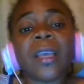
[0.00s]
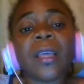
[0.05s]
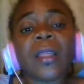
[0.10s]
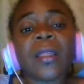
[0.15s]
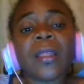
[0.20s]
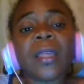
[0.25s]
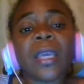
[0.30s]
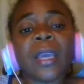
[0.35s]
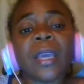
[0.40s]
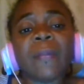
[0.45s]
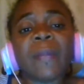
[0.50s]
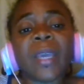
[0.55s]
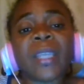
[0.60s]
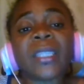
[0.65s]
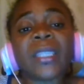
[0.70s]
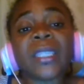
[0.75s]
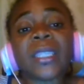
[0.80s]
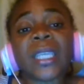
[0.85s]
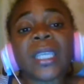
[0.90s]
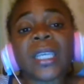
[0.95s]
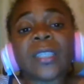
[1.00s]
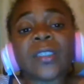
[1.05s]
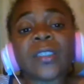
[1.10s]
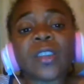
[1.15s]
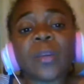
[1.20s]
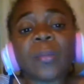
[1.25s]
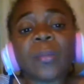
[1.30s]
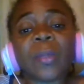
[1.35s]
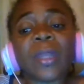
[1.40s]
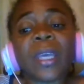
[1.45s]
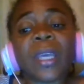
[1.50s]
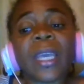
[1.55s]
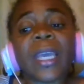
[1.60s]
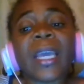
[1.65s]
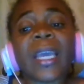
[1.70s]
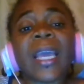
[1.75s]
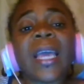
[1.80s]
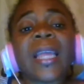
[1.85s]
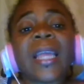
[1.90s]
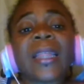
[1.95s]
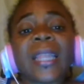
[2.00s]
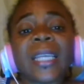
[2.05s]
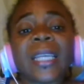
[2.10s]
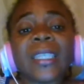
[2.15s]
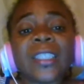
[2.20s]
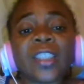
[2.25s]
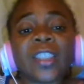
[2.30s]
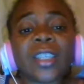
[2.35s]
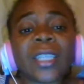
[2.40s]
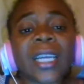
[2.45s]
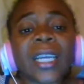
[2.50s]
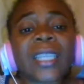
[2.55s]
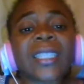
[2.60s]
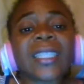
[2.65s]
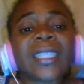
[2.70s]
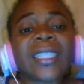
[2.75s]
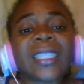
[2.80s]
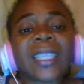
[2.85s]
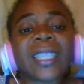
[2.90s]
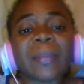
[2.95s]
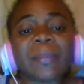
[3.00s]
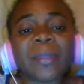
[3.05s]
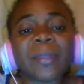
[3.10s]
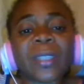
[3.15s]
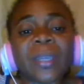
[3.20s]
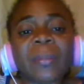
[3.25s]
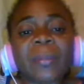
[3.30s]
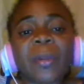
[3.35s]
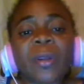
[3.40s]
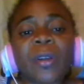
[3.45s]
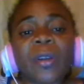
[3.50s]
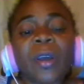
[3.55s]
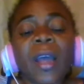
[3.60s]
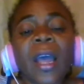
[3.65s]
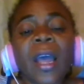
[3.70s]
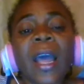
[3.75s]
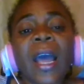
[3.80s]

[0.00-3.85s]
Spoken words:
They may say something that is not acceptable.